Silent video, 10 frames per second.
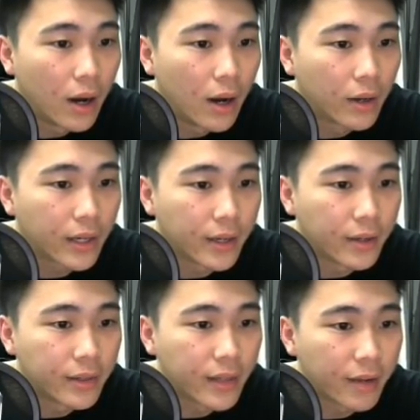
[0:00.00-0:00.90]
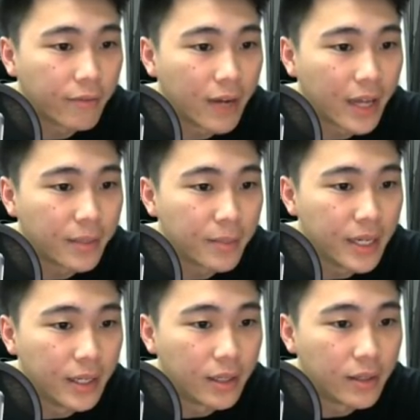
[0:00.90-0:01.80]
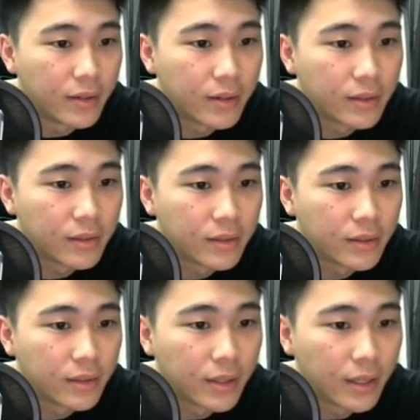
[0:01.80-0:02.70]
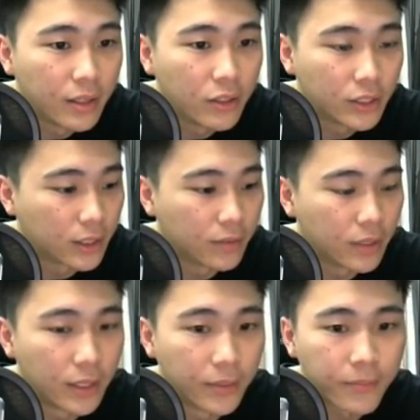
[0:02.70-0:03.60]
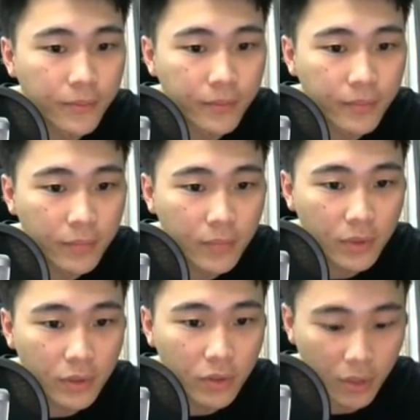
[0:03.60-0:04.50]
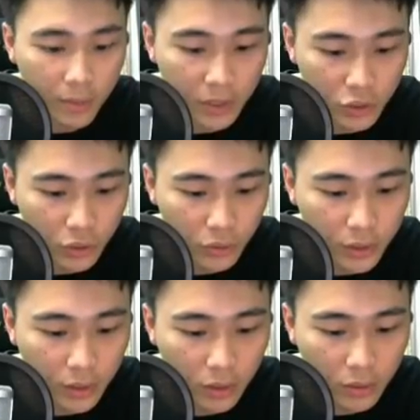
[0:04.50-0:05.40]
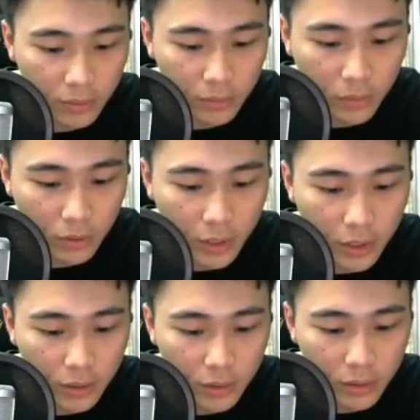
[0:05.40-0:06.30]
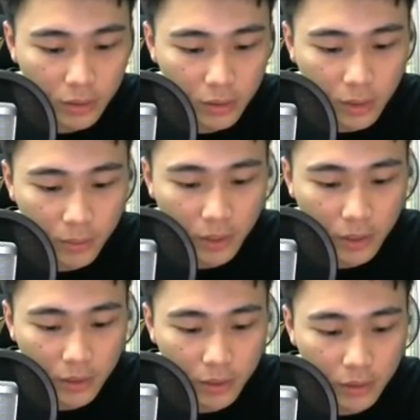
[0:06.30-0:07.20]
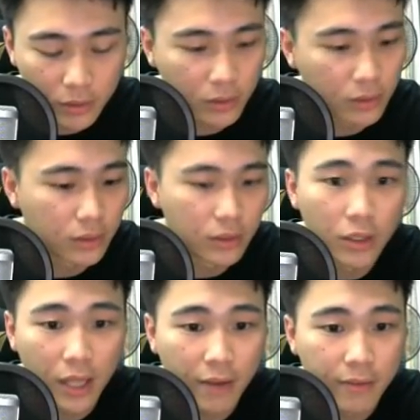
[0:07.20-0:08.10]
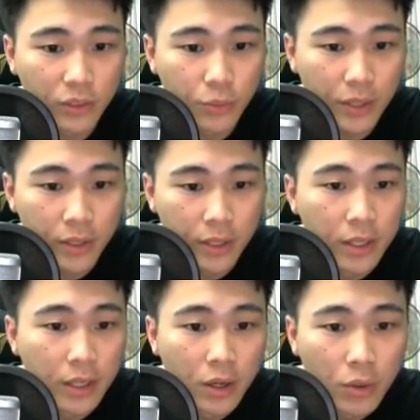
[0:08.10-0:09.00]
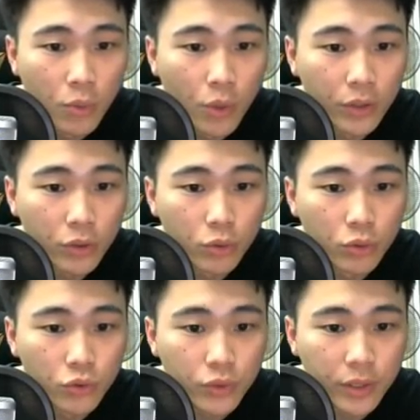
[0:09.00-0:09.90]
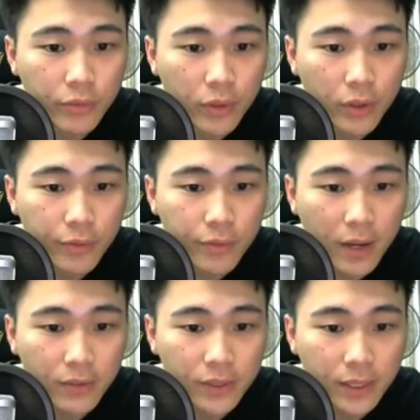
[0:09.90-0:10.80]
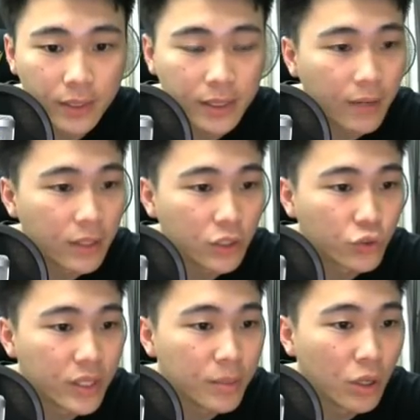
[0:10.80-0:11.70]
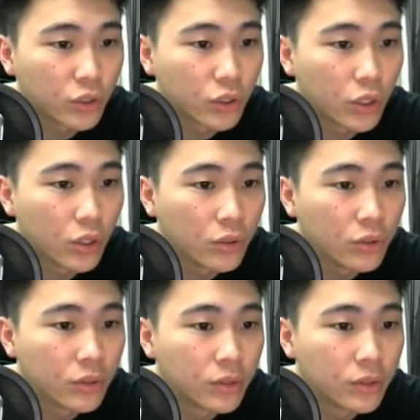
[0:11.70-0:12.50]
Okay, Knight Vladimir, English server. You have been chosen. Oh, okay. Someone is live as well. 1, 2, 3, 4, 5, 6, 7. 3 more to go.